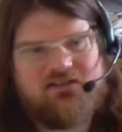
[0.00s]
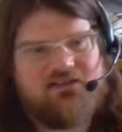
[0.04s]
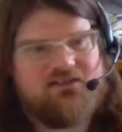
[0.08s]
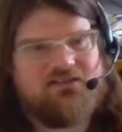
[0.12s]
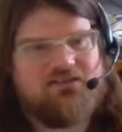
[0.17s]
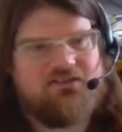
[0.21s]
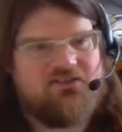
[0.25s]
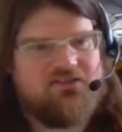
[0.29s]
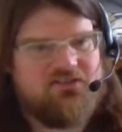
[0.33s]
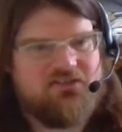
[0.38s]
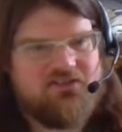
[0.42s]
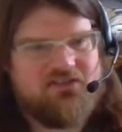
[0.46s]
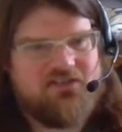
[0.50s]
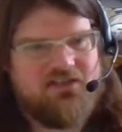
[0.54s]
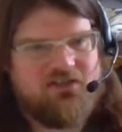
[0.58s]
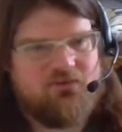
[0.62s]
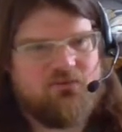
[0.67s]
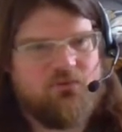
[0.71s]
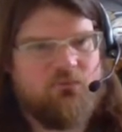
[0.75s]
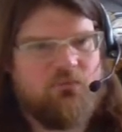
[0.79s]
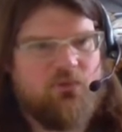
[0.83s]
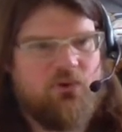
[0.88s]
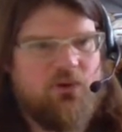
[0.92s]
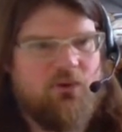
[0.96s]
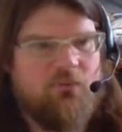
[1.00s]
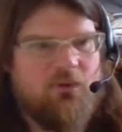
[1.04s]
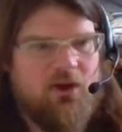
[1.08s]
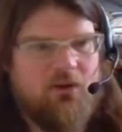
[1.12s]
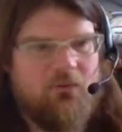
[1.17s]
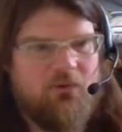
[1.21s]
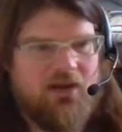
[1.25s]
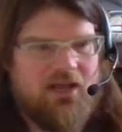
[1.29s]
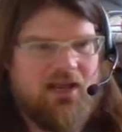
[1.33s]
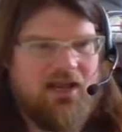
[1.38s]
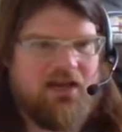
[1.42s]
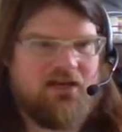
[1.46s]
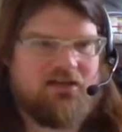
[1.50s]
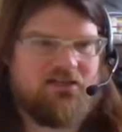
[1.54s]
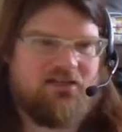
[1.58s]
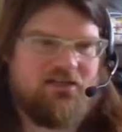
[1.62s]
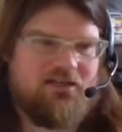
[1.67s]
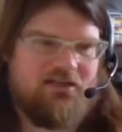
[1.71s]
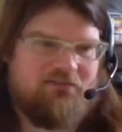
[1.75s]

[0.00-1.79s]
This is just a test one, but you might want to actually